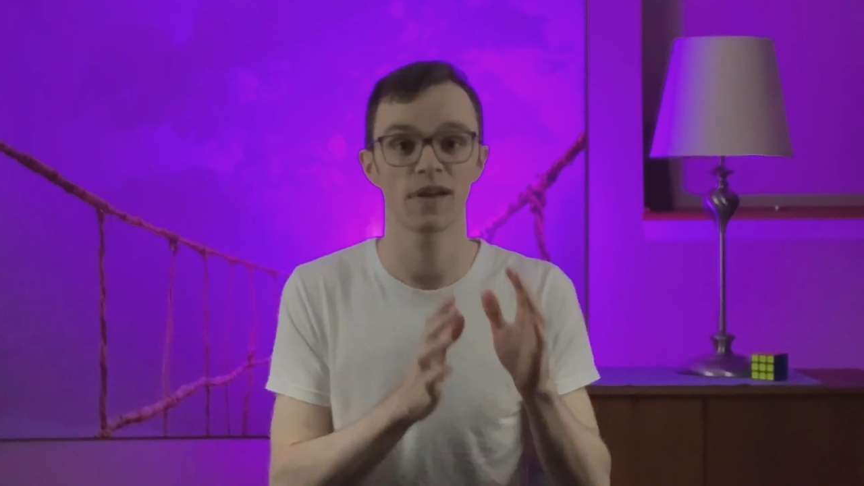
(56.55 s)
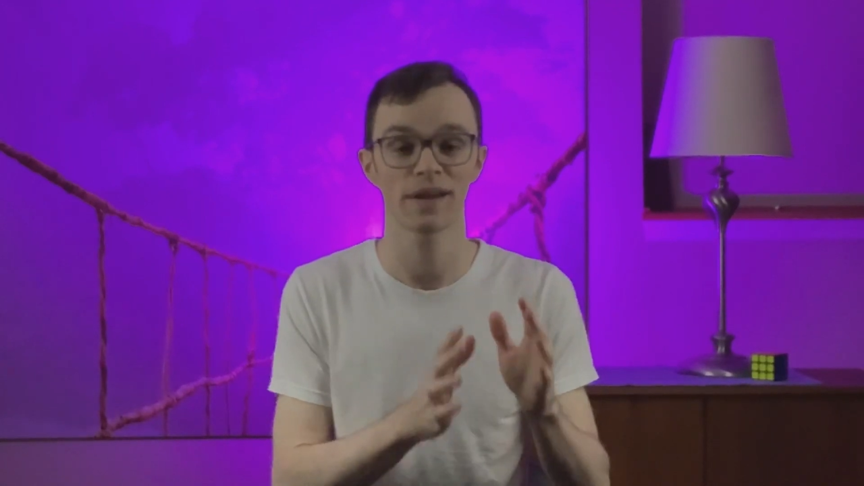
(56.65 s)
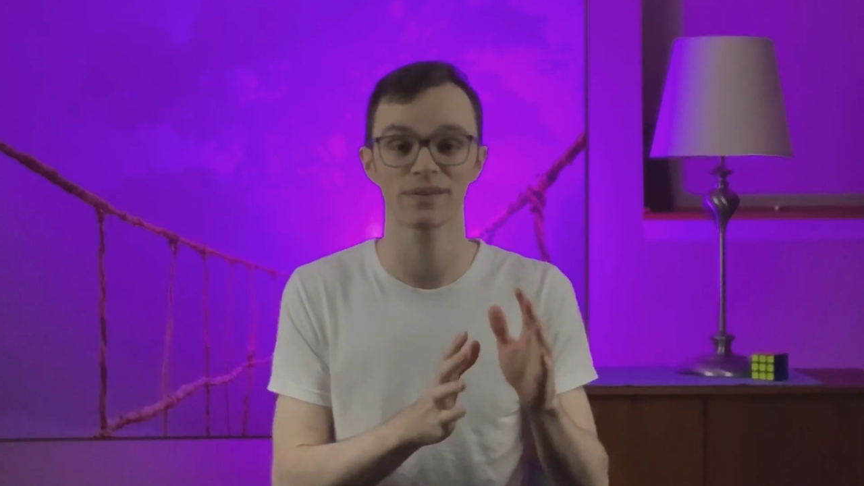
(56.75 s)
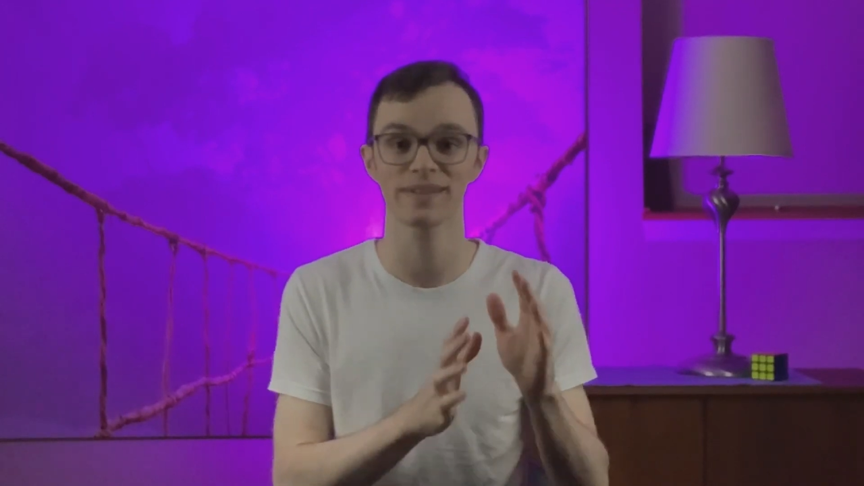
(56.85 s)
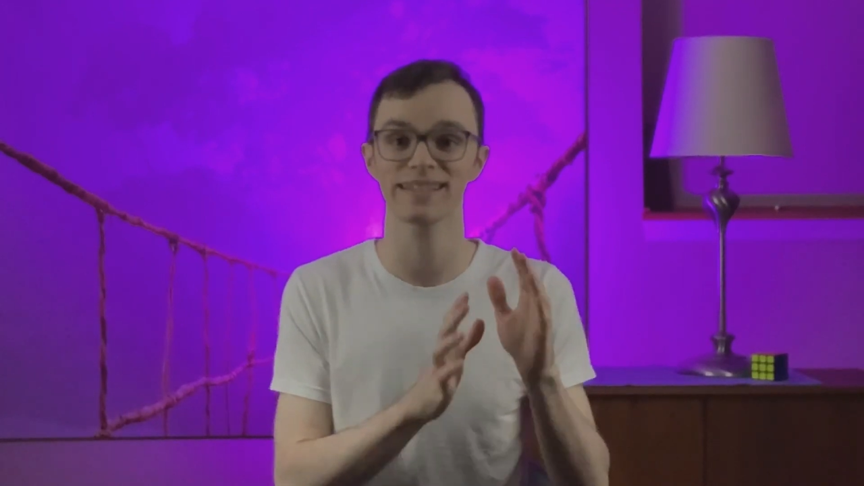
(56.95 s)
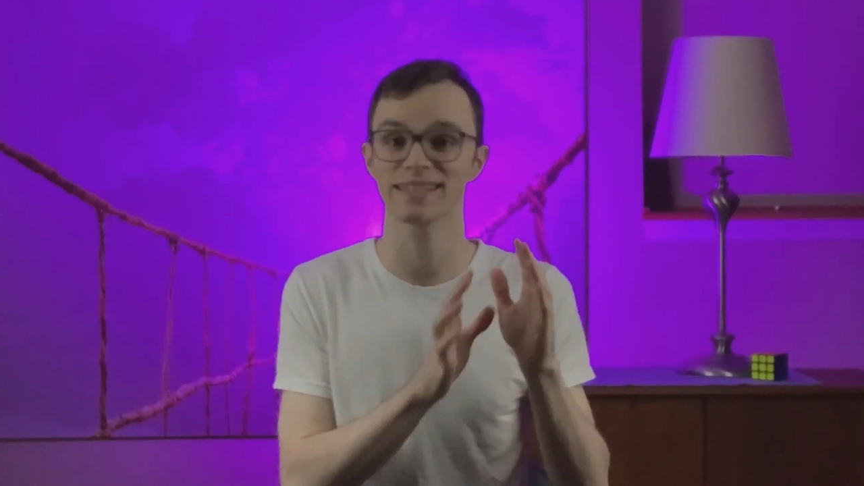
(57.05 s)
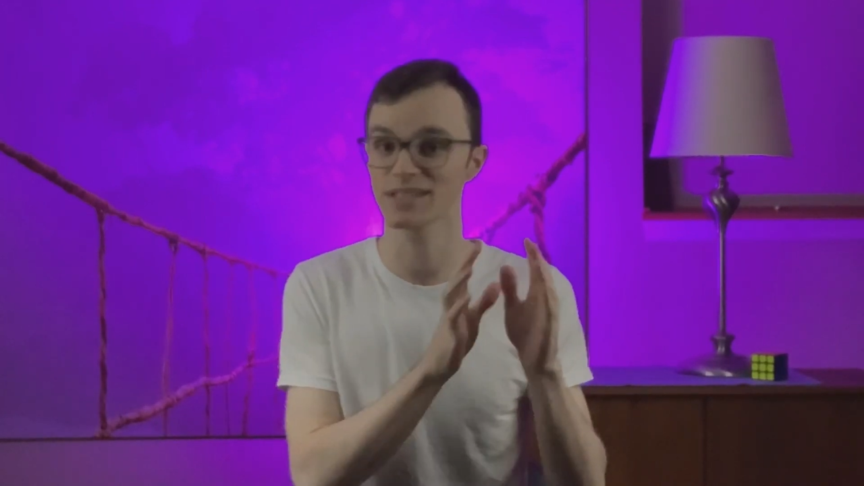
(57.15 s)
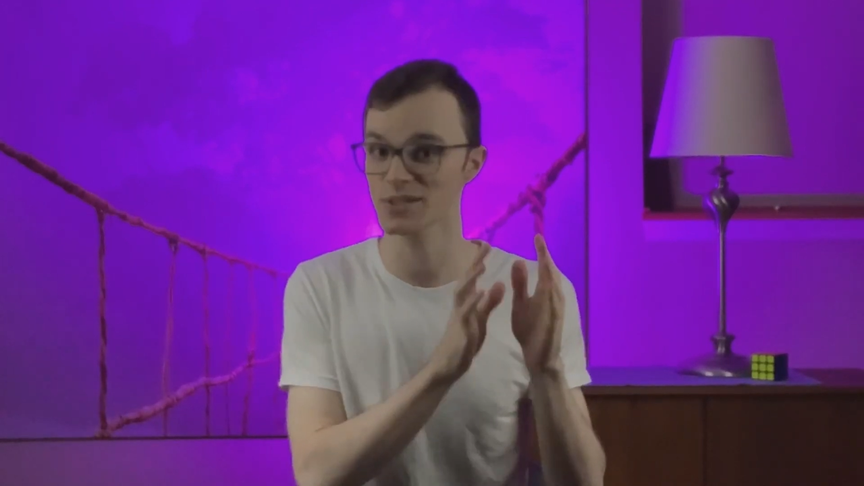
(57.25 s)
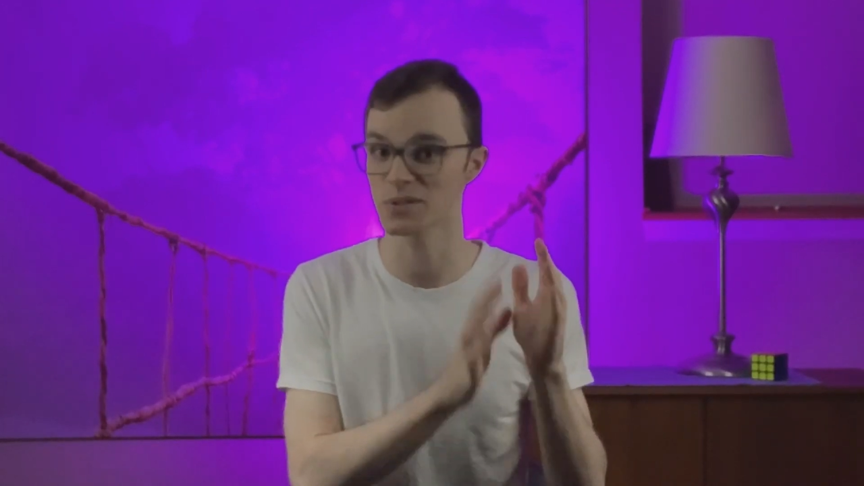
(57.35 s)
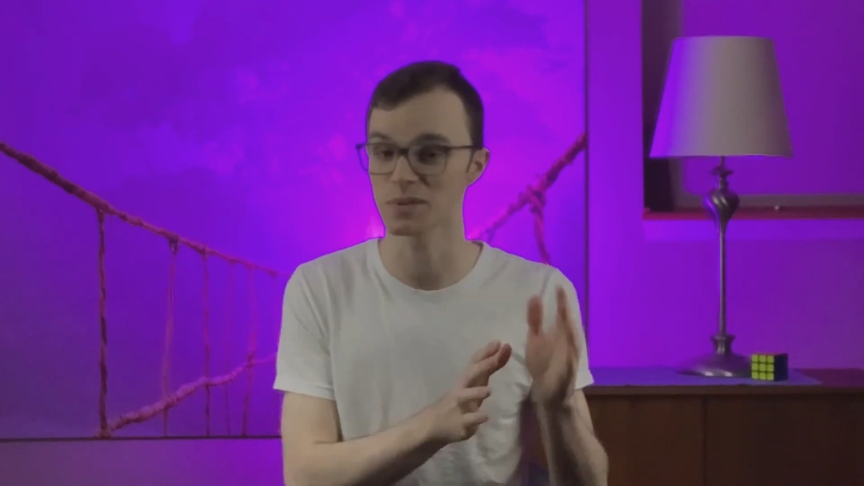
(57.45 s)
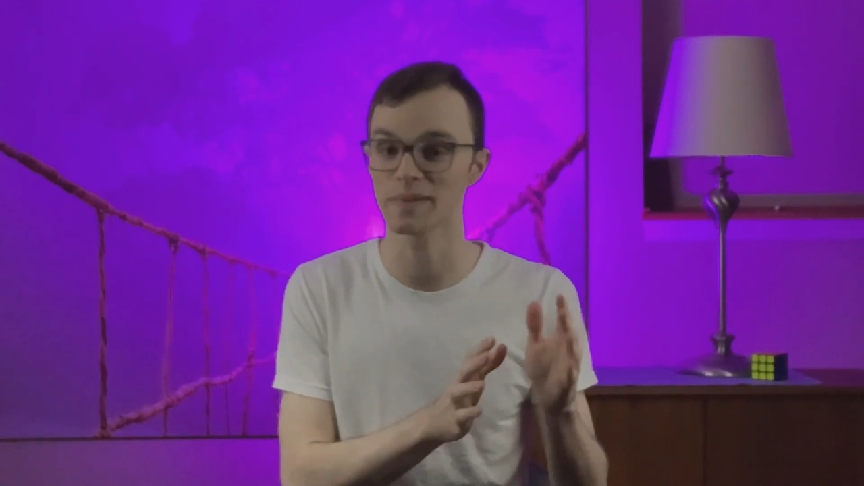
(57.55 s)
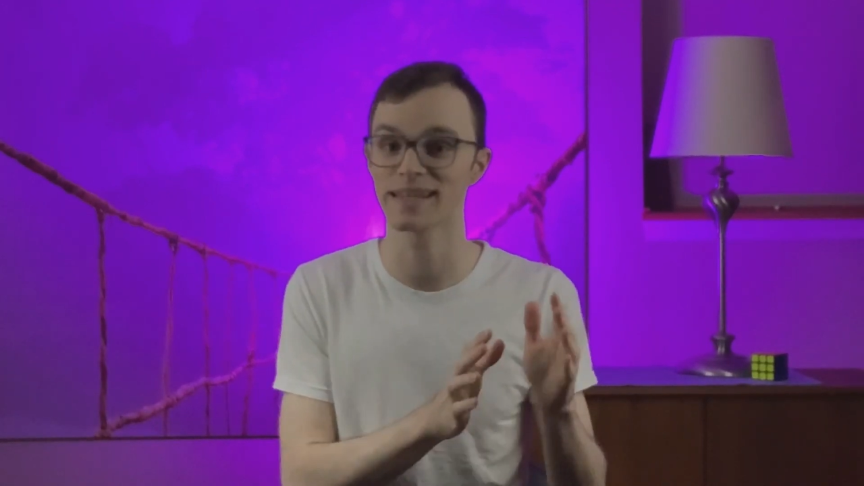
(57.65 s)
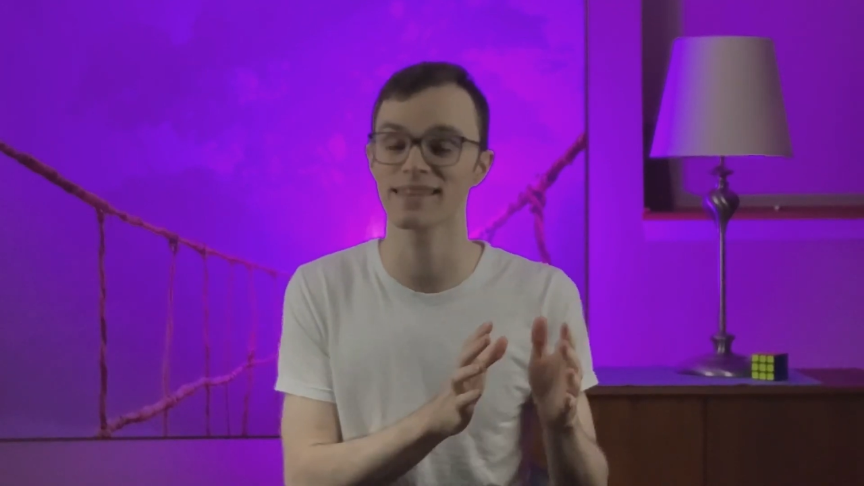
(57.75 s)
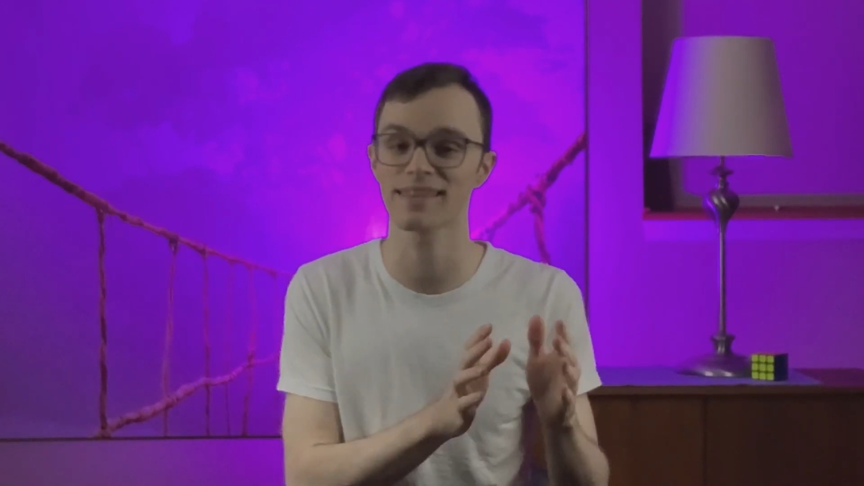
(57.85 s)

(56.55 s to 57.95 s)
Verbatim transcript: very disturbing